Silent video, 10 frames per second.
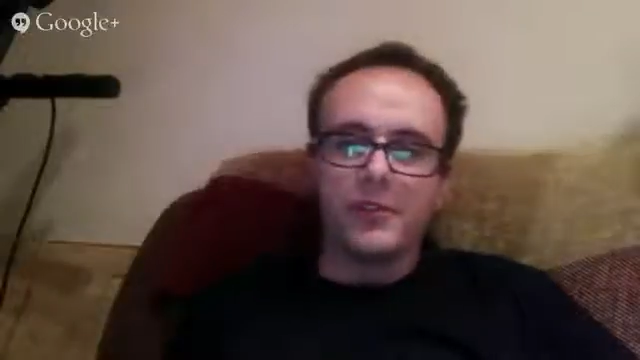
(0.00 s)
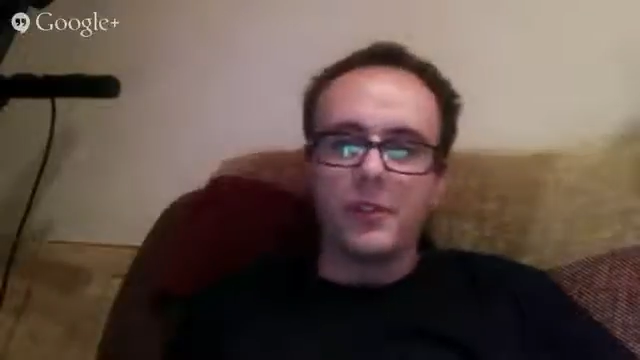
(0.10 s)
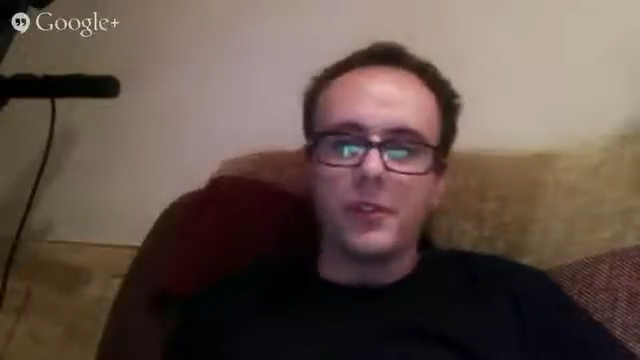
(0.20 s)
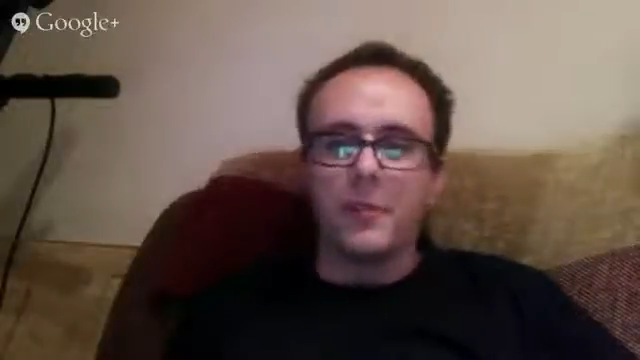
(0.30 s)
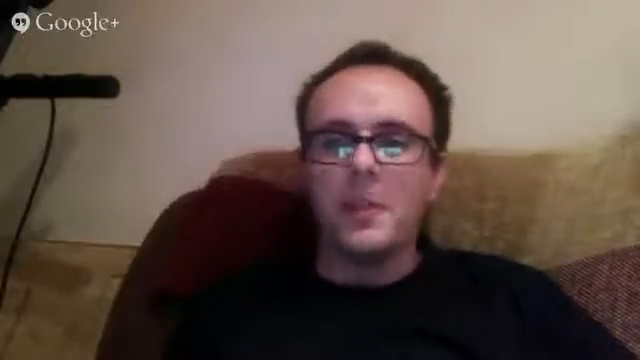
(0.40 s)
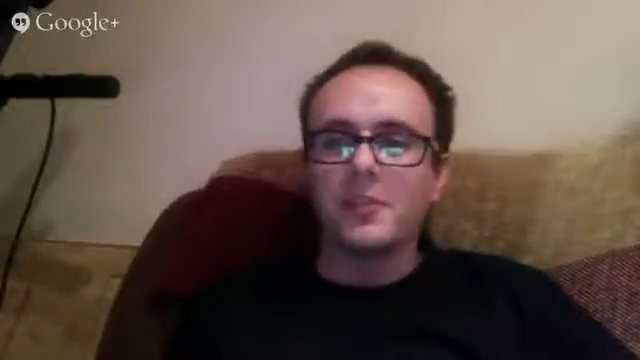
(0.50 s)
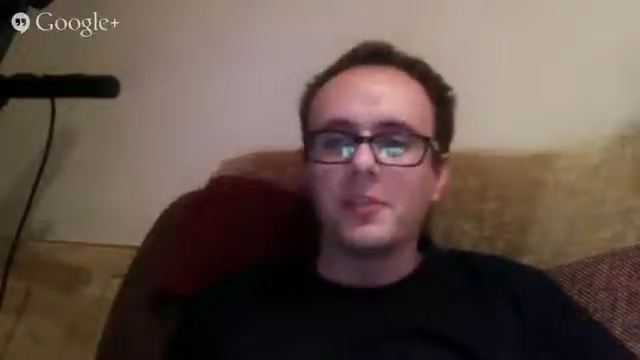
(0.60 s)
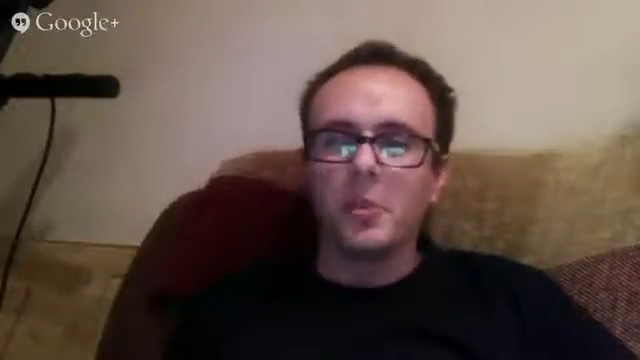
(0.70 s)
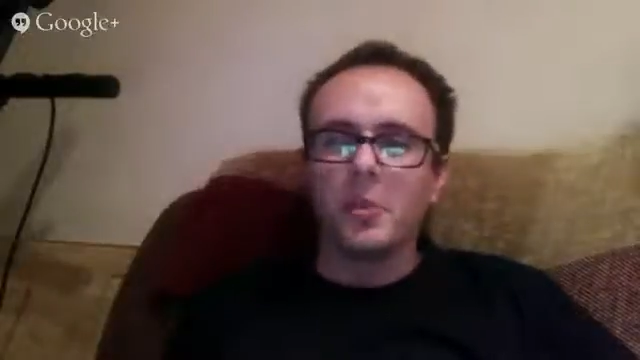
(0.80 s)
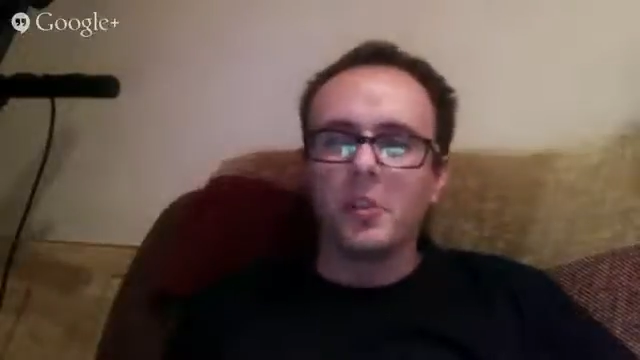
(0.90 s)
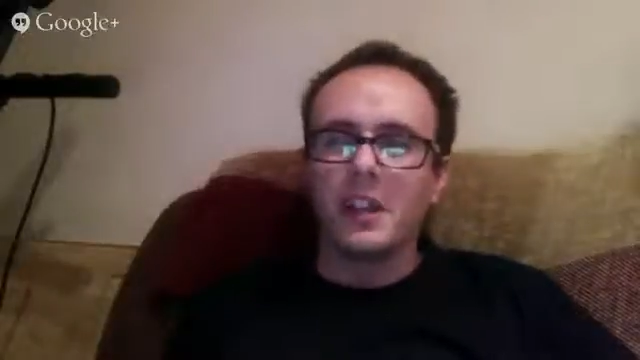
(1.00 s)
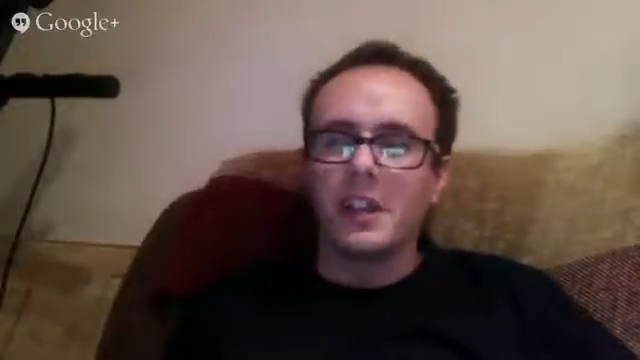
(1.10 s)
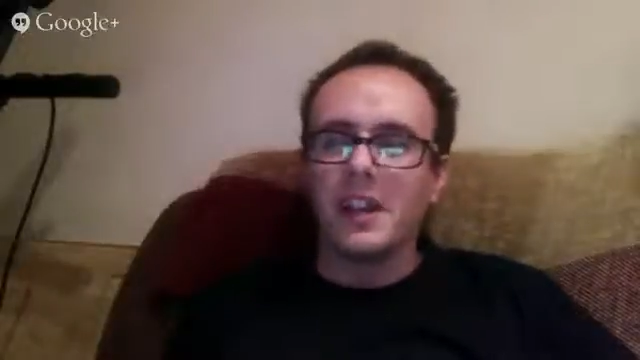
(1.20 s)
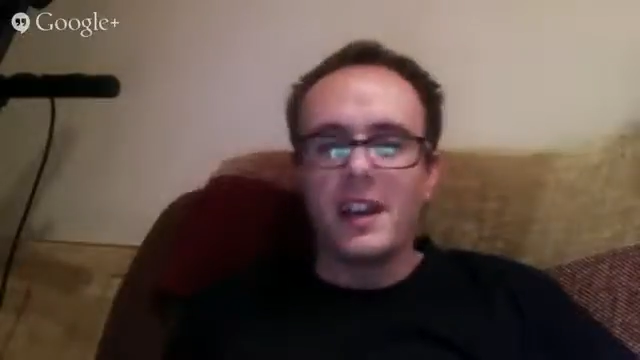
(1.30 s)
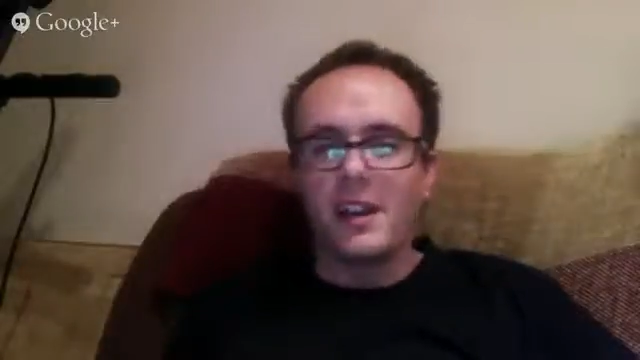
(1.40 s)
So for me, it's more like an
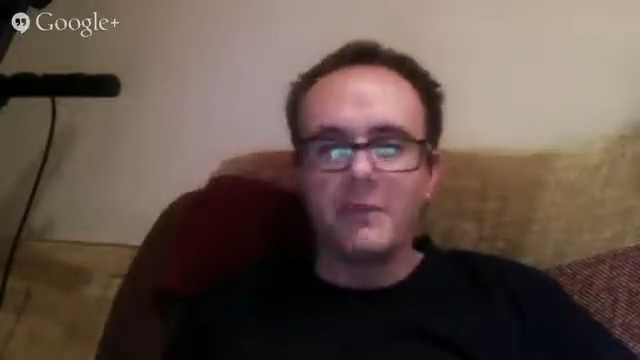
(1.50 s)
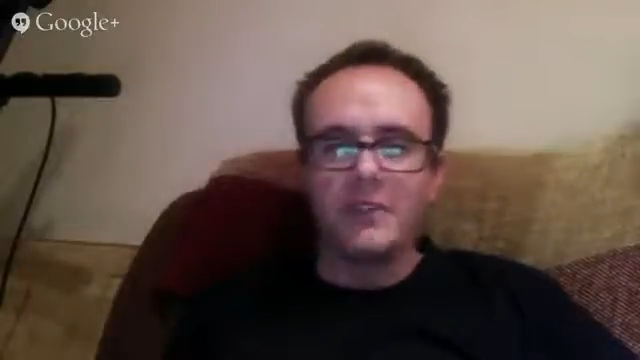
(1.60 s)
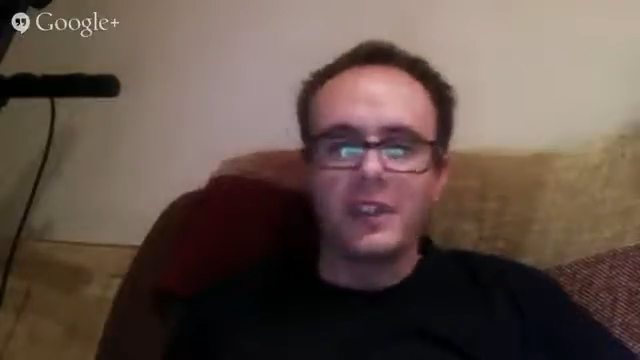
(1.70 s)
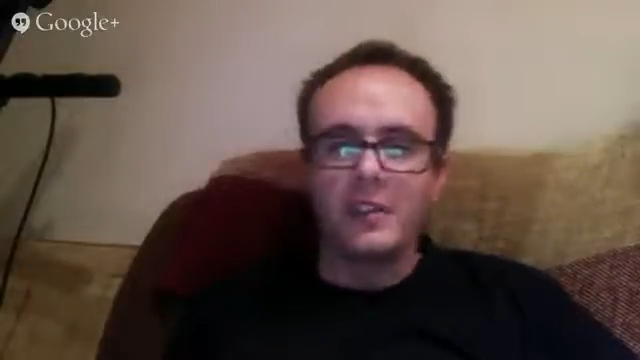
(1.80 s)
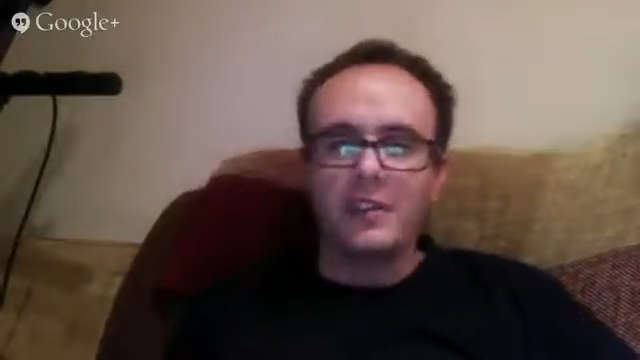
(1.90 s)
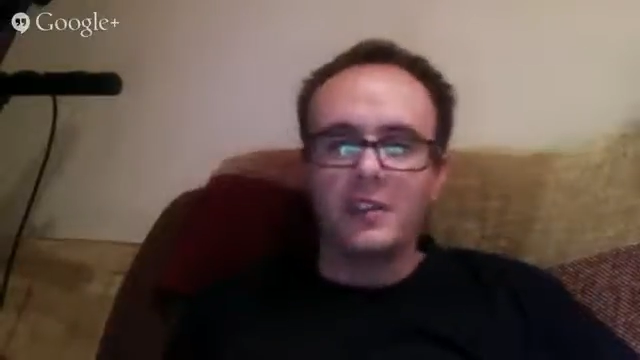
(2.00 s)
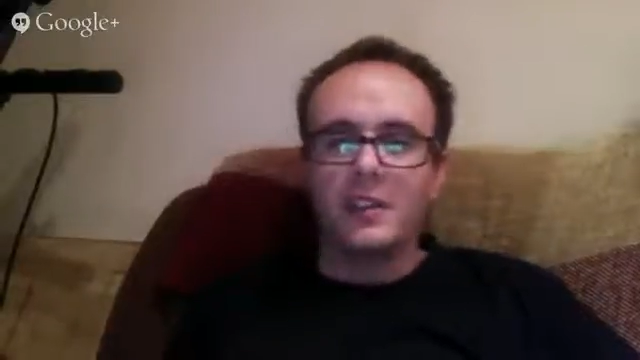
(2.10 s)
8 out of 10